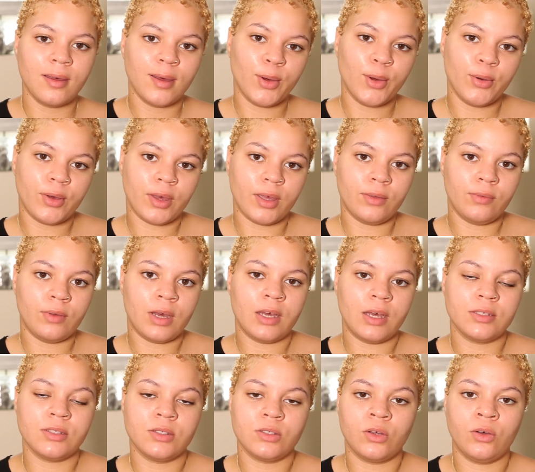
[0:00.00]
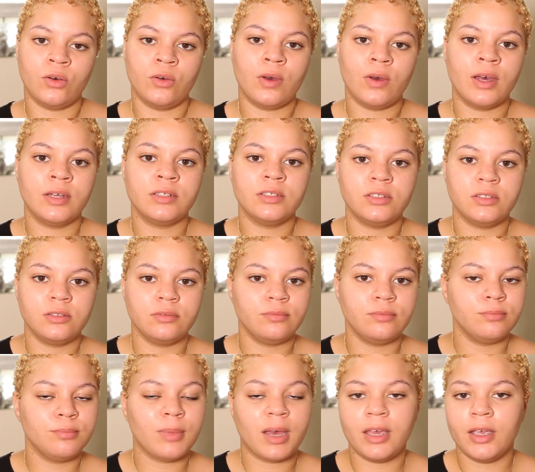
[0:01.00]
Okay, you guys, so
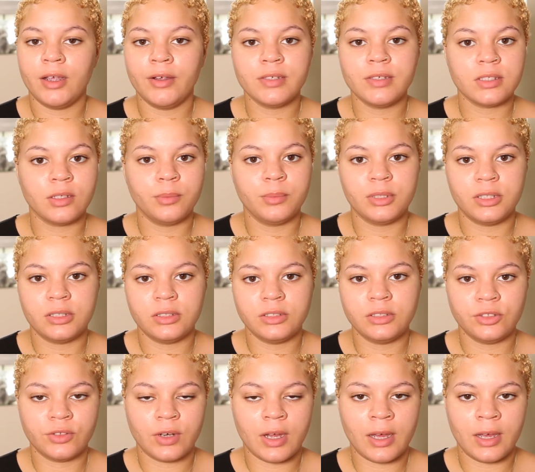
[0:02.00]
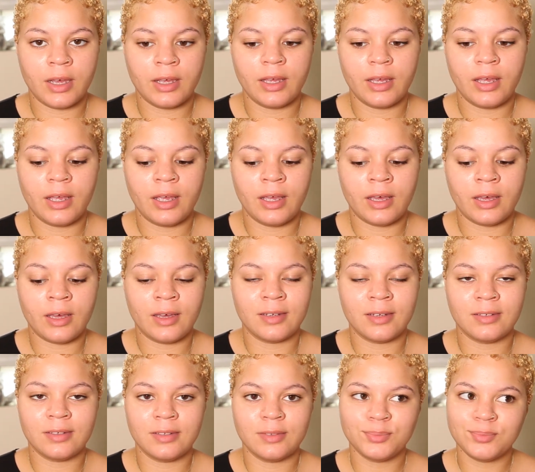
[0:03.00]
my hair is completely dry,
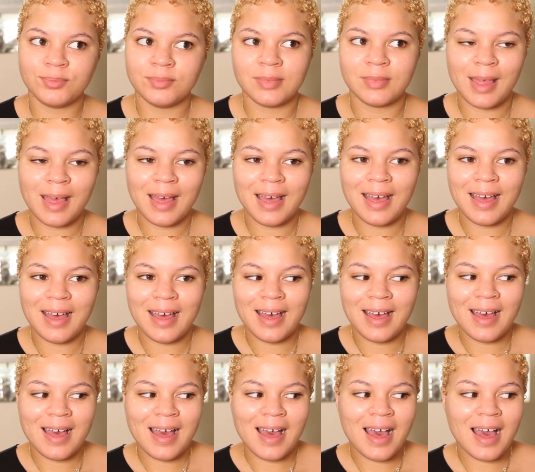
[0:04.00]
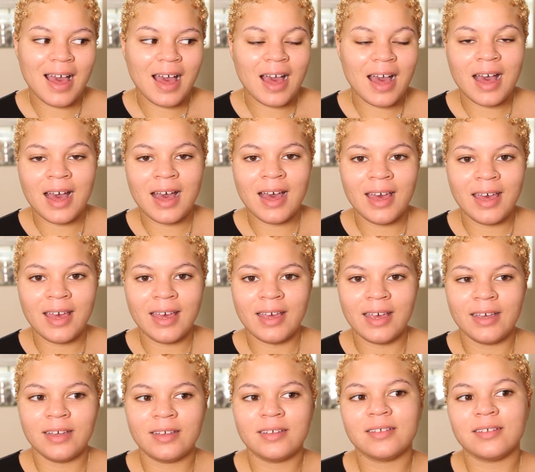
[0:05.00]
and
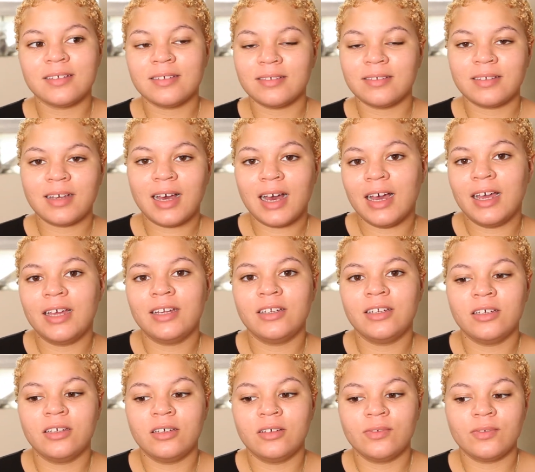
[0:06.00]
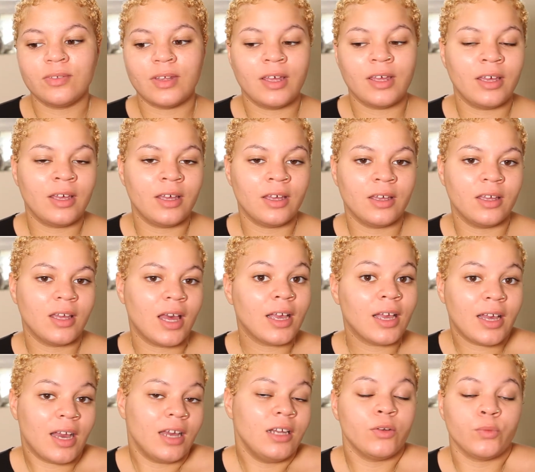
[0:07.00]
I kind
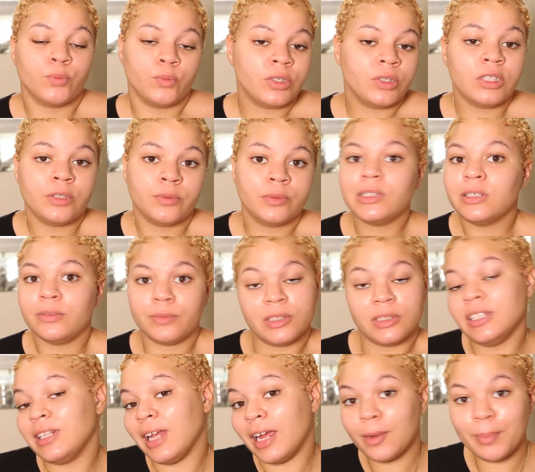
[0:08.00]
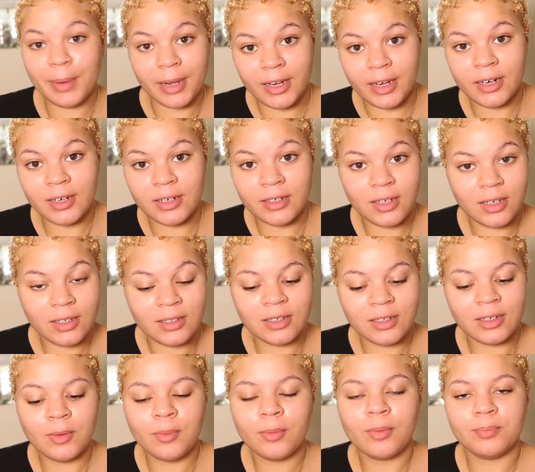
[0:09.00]
of really like my hair
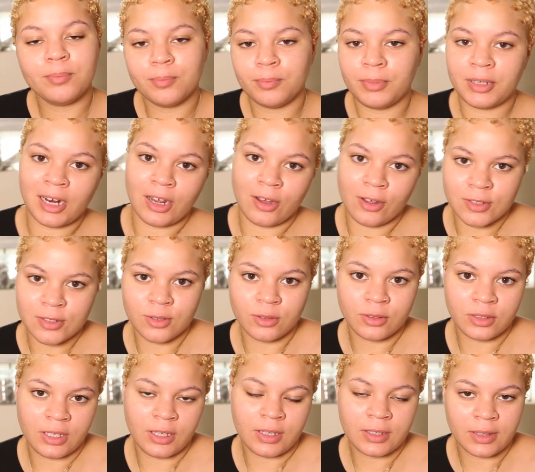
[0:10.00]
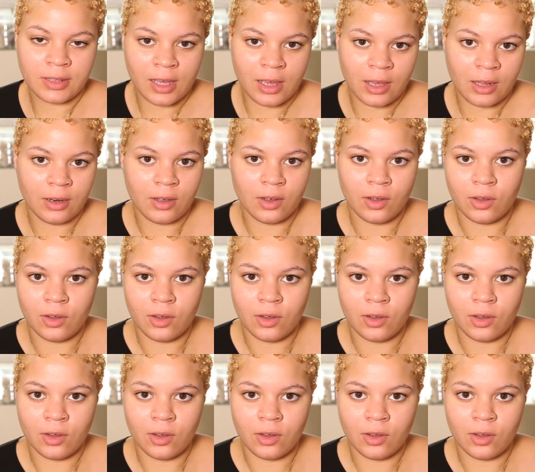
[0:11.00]
color, but I also think that